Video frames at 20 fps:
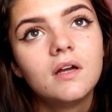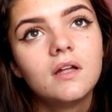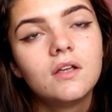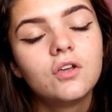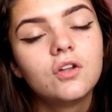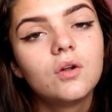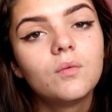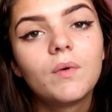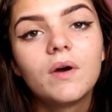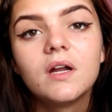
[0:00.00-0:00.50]

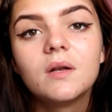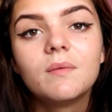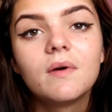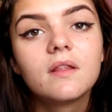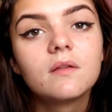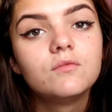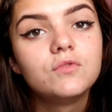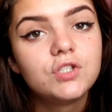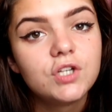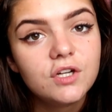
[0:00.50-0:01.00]
you're not worried
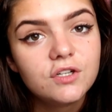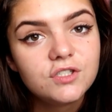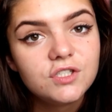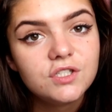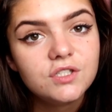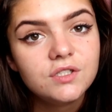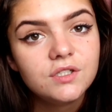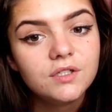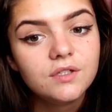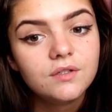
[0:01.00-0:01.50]
about them
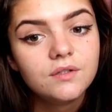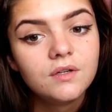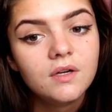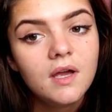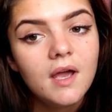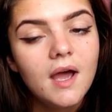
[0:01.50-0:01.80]
judging you,